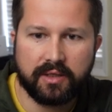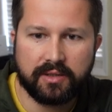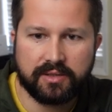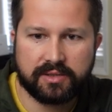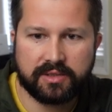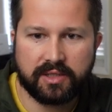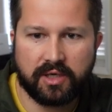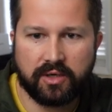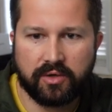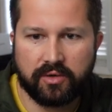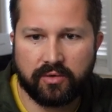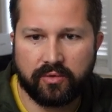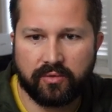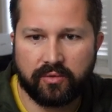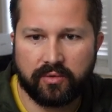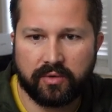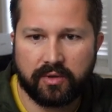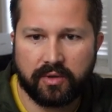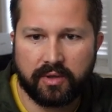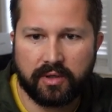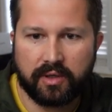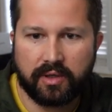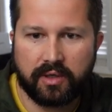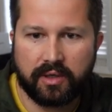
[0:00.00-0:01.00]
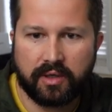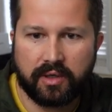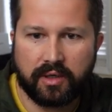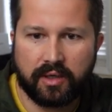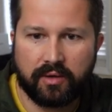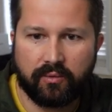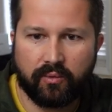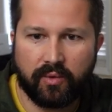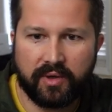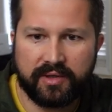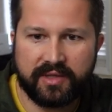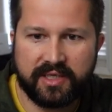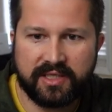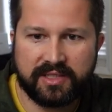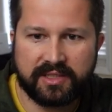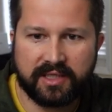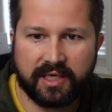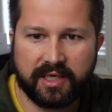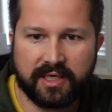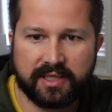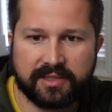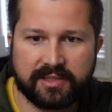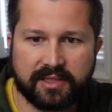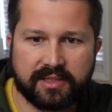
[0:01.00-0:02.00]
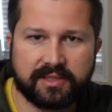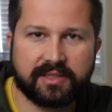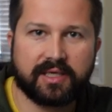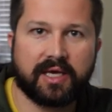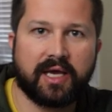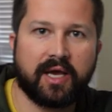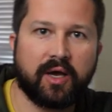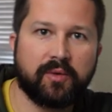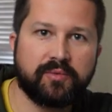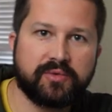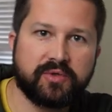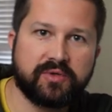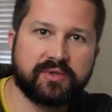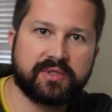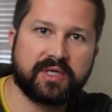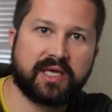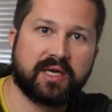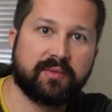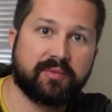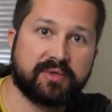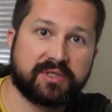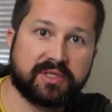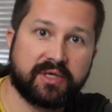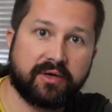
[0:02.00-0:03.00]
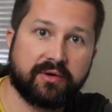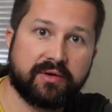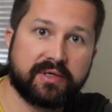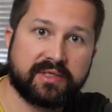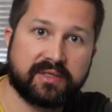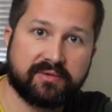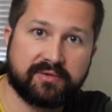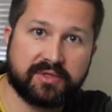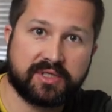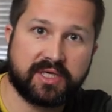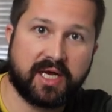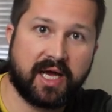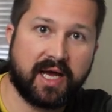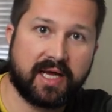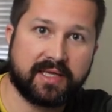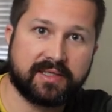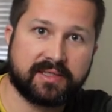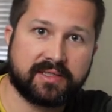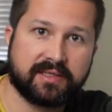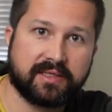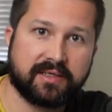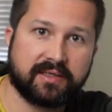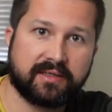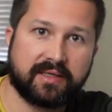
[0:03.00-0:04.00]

So what this does is it helps you set up a series of shots